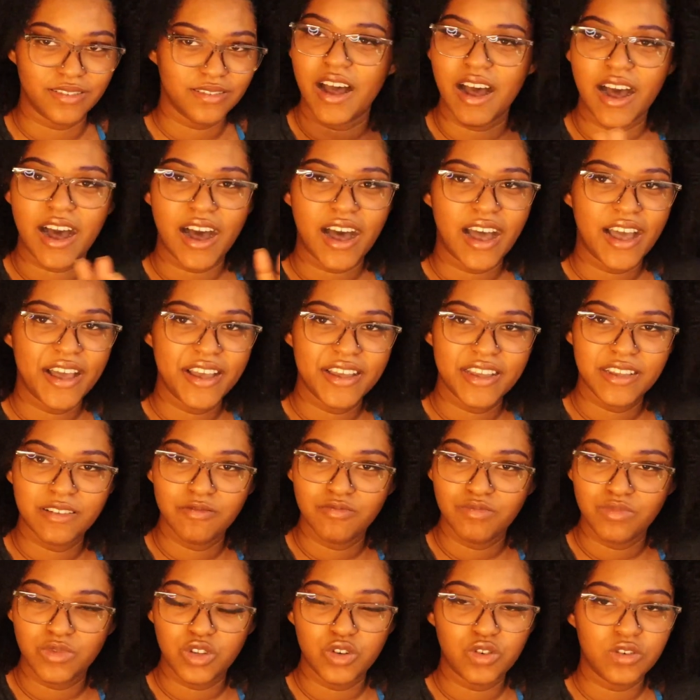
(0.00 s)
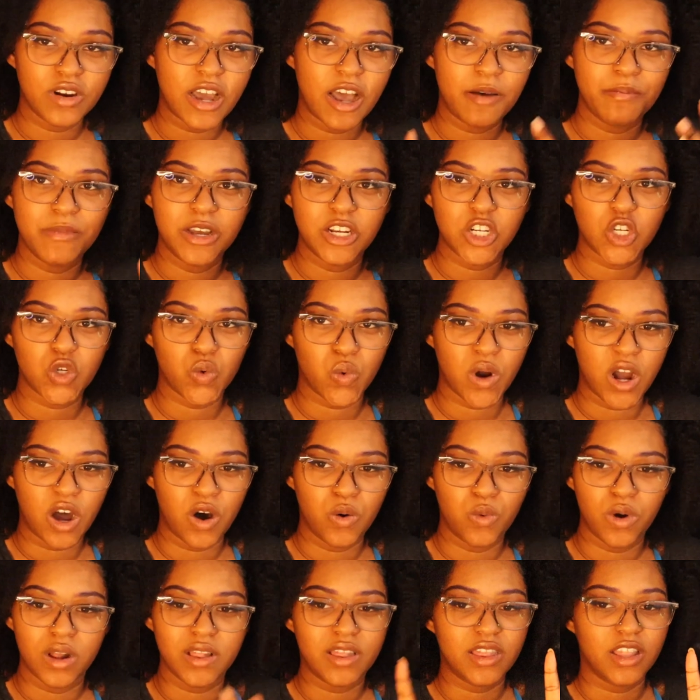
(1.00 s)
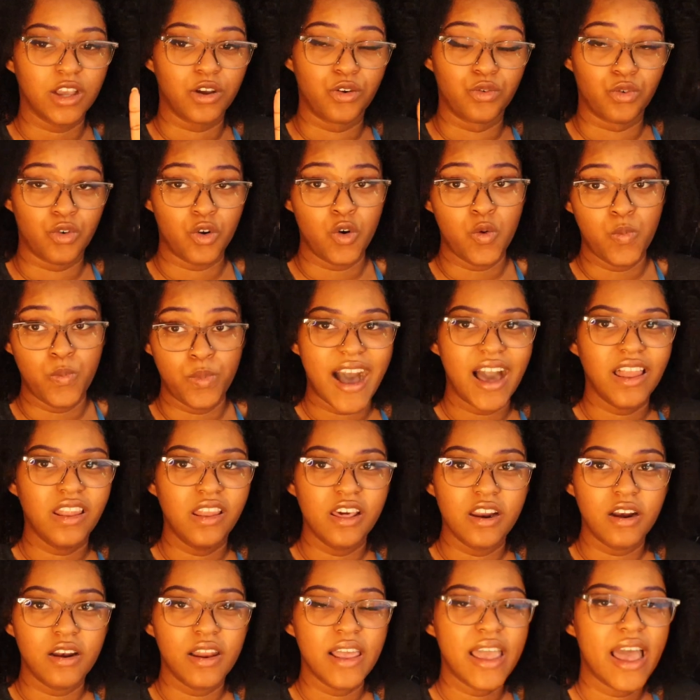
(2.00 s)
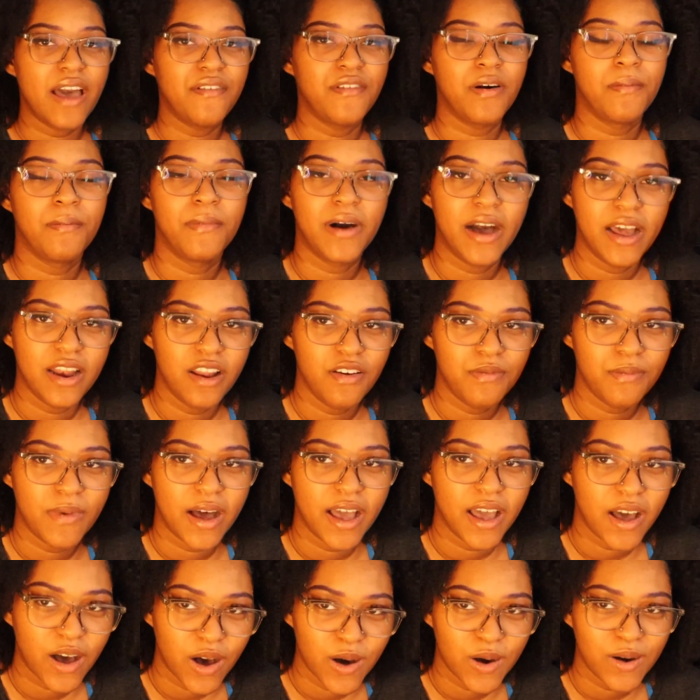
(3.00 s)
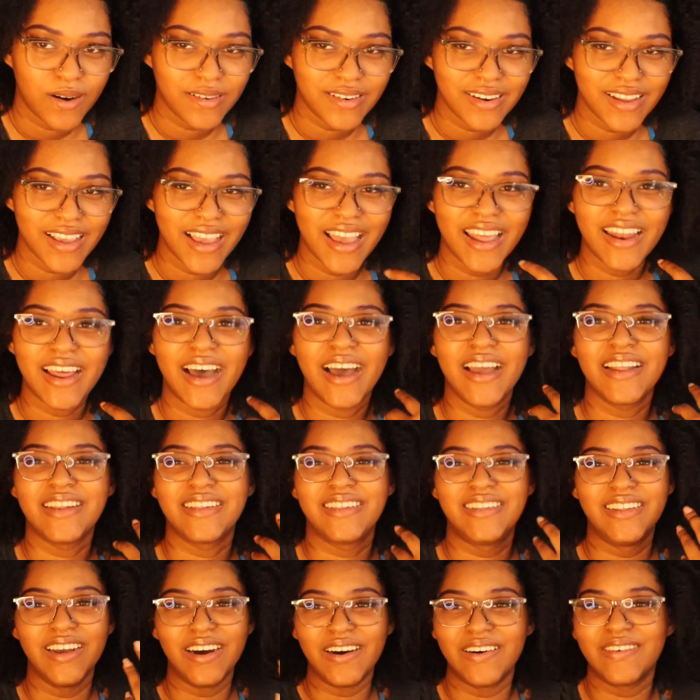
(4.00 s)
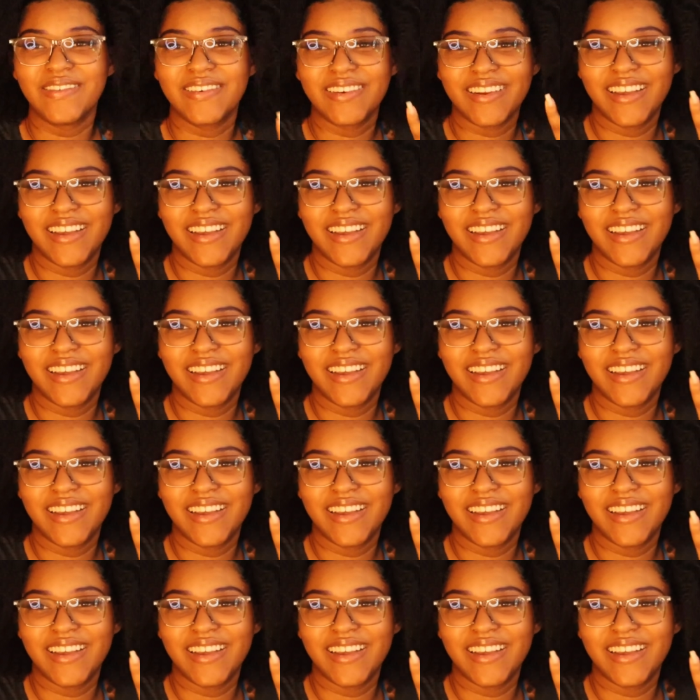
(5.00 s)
I do not mesh well with the group. I literally have a mind of my own and I don't